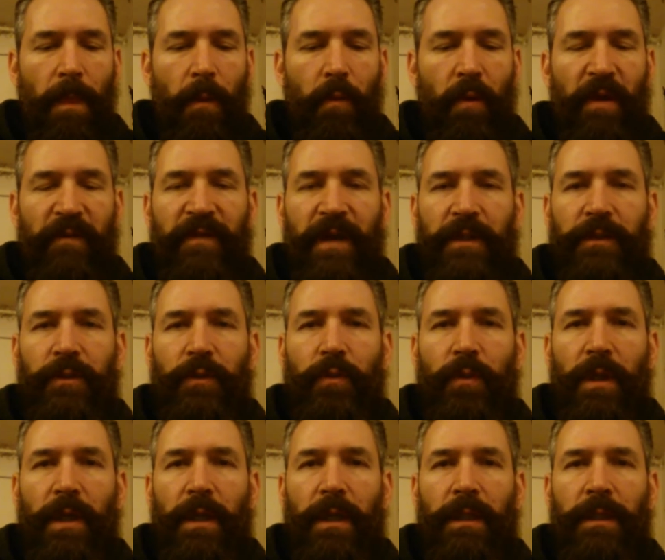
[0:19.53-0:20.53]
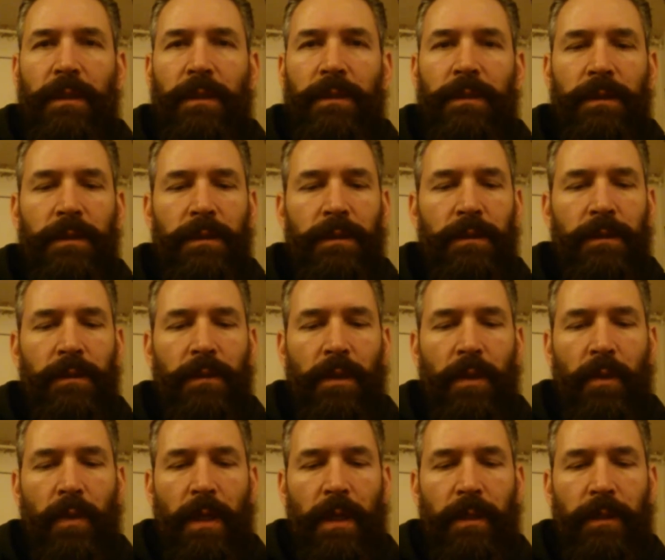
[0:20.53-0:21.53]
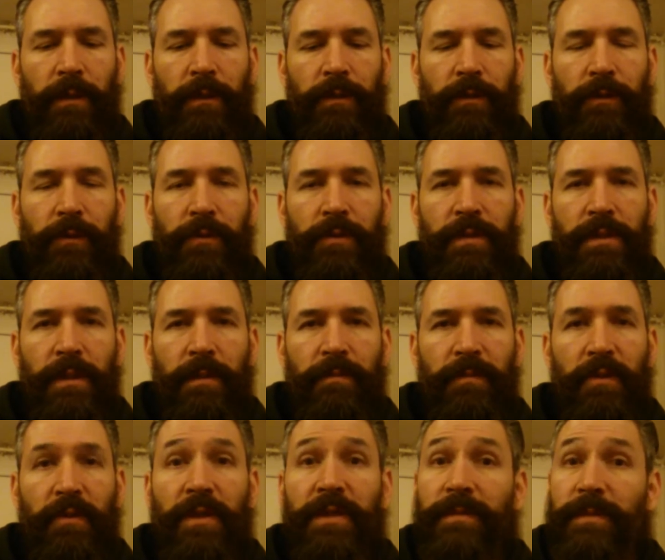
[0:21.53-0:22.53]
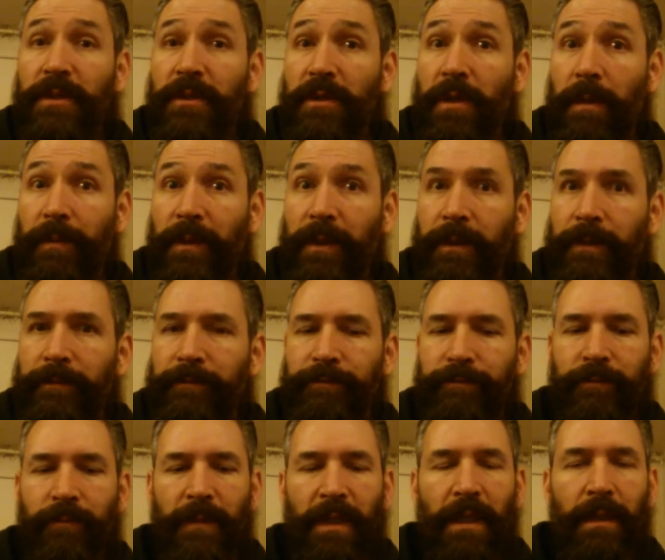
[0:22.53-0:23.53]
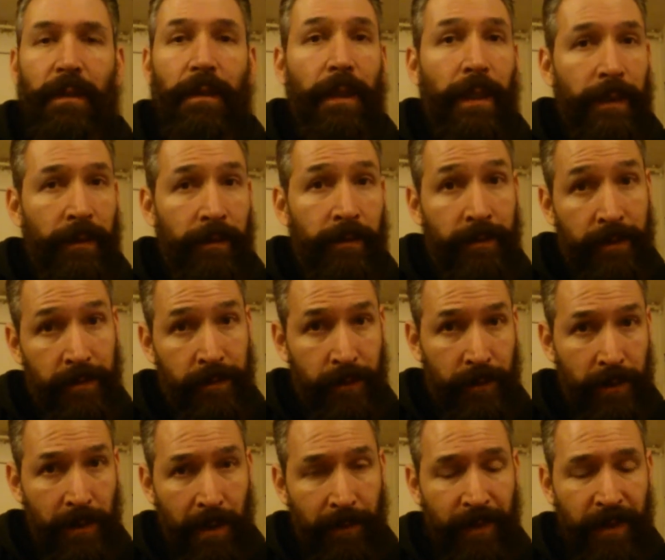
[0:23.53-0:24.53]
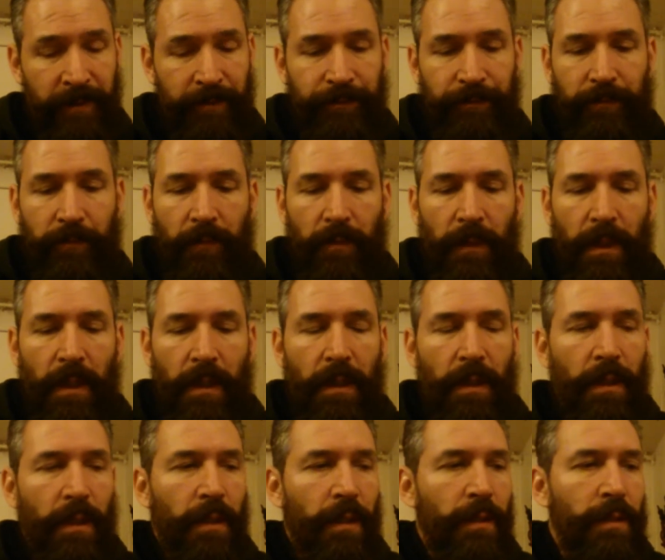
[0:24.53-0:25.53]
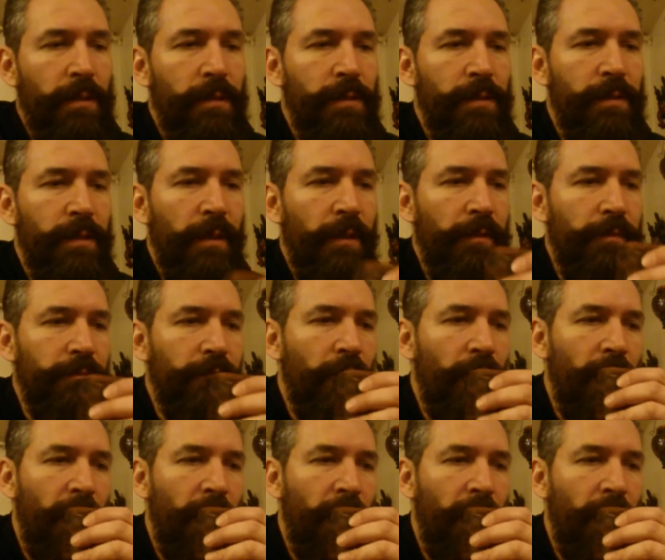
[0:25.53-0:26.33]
Wife had to go out and do some Christmas shopping, late Christmas shopping. So